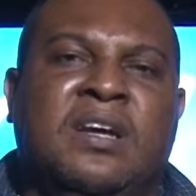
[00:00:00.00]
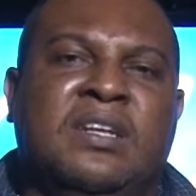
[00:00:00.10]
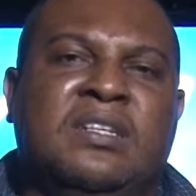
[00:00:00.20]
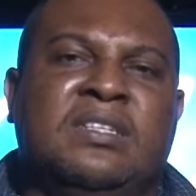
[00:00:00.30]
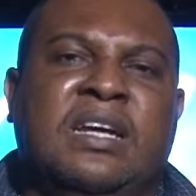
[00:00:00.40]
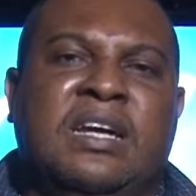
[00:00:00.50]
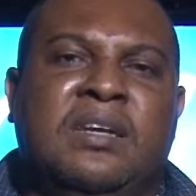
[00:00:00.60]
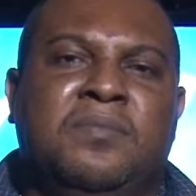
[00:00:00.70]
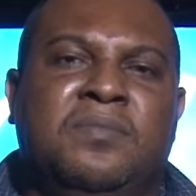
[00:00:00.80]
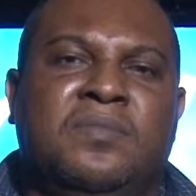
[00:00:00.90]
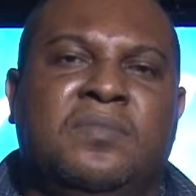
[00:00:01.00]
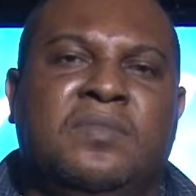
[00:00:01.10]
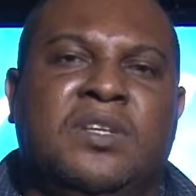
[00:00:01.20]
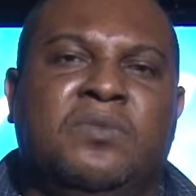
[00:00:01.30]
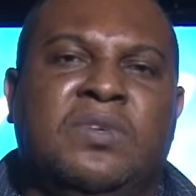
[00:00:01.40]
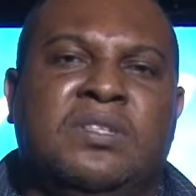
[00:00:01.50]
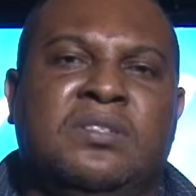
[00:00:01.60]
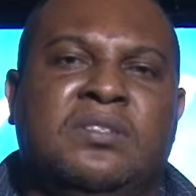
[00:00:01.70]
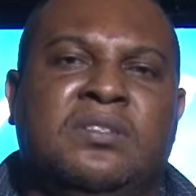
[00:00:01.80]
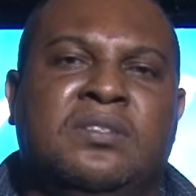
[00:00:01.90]
at the time, it
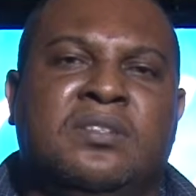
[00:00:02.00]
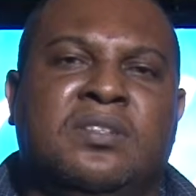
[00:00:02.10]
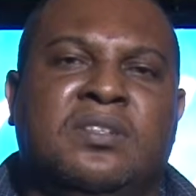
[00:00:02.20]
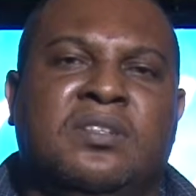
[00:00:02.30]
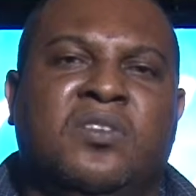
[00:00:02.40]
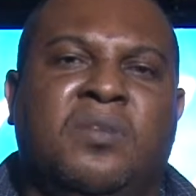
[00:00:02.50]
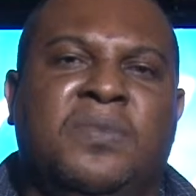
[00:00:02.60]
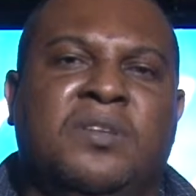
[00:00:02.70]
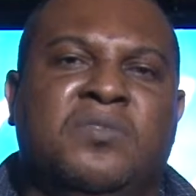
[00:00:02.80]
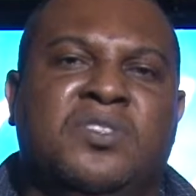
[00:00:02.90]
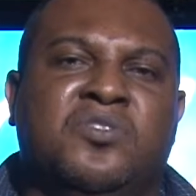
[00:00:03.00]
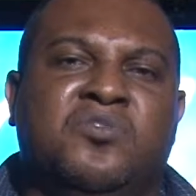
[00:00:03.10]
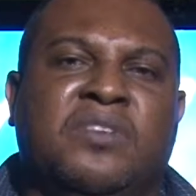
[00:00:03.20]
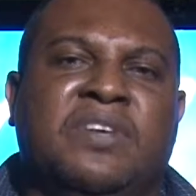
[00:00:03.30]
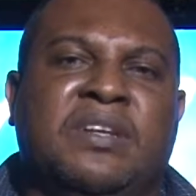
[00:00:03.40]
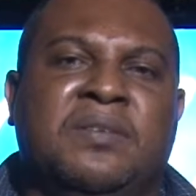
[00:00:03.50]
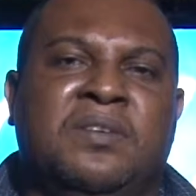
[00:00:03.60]
was, the topic was driven.